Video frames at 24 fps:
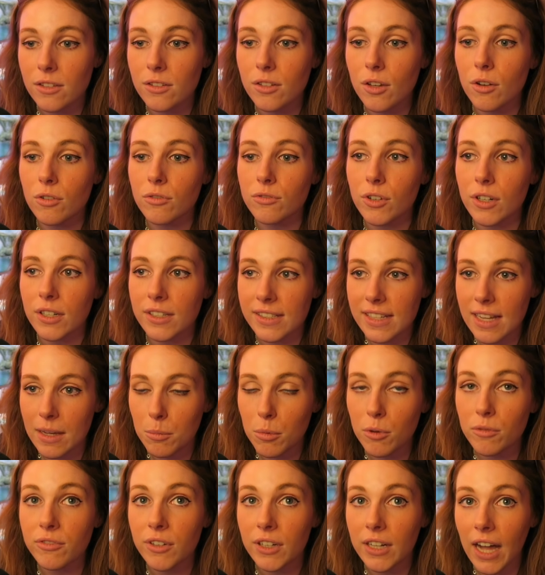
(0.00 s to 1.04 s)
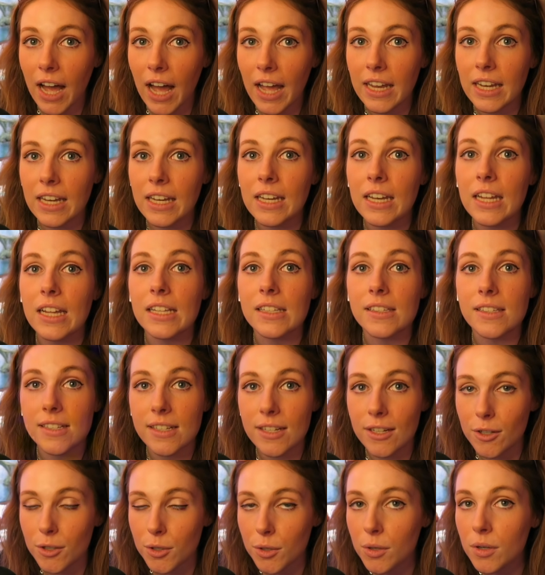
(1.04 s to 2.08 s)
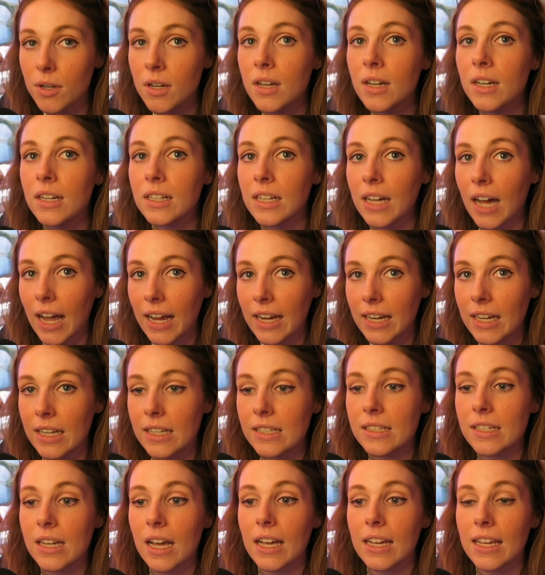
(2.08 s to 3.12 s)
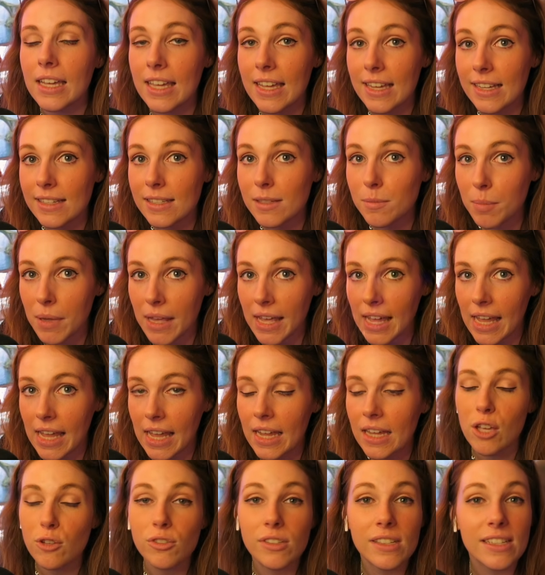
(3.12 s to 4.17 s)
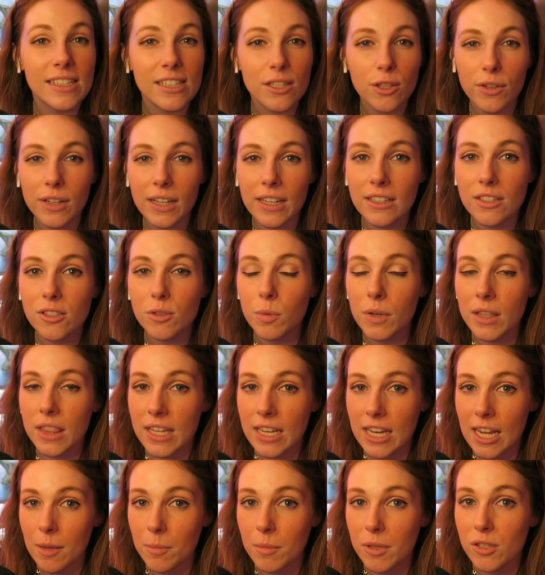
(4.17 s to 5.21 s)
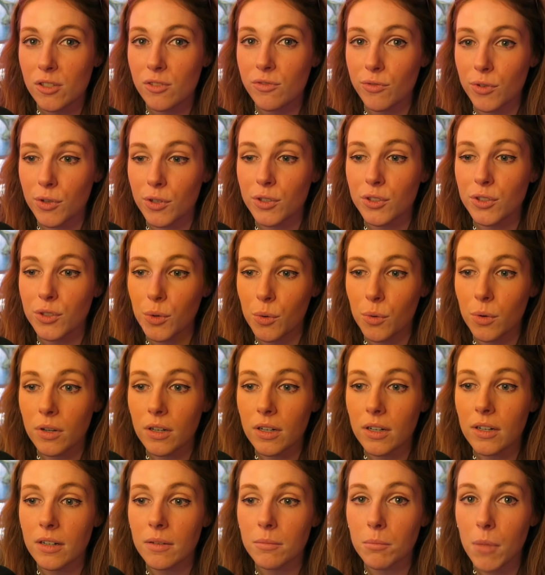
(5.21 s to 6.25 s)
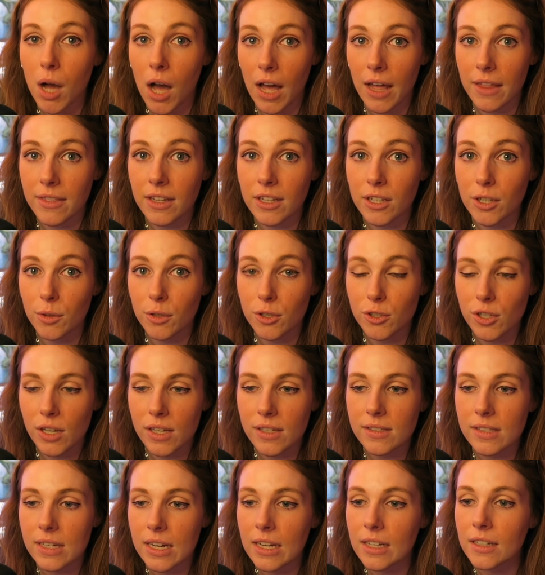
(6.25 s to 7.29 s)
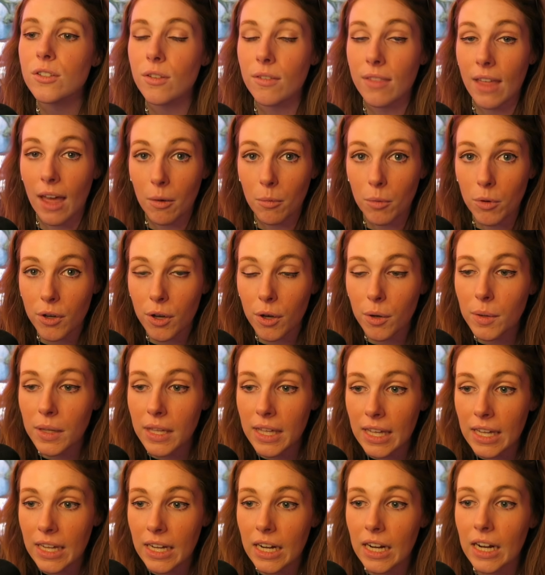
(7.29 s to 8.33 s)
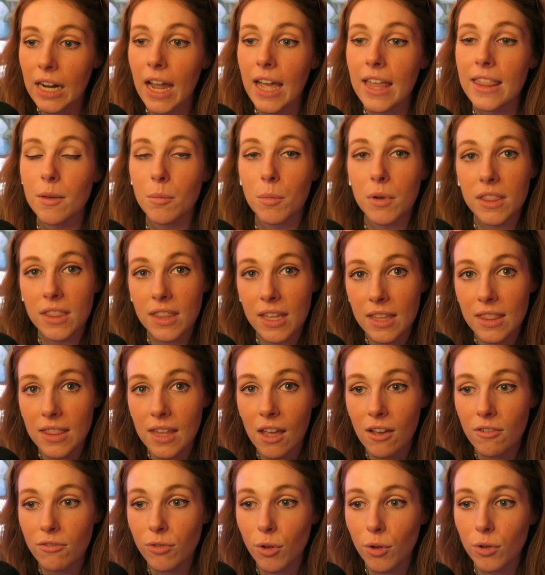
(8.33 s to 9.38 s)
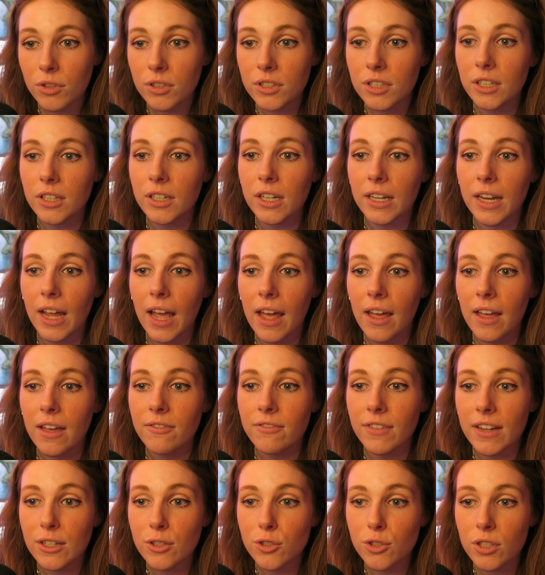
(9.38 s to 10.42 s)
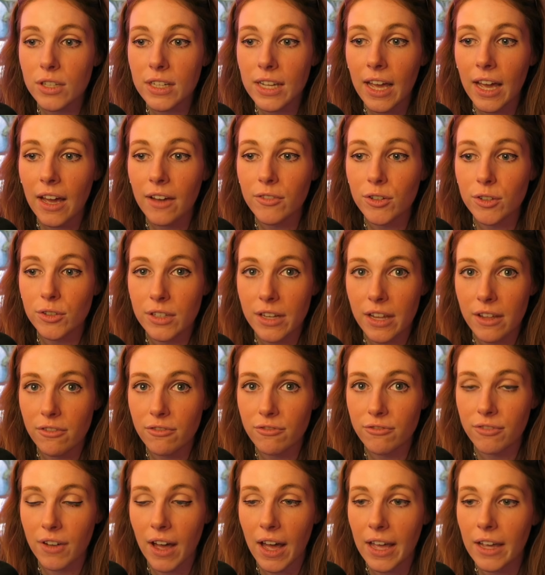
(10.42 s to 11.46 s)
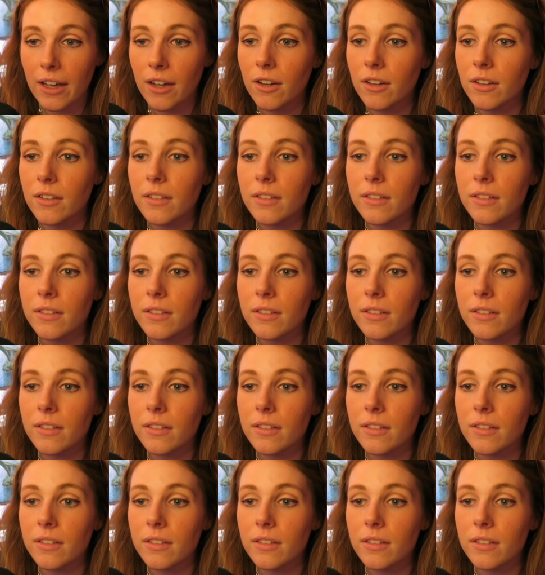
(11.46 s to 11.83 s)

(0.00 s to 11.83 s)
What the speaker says: So for example, for Kaiden, it's 0kaiden.esp. You just need to look into what the name is for your mod that you're adjusting. So that will go here. And then within that folder, you're going to eventually have your NIF file.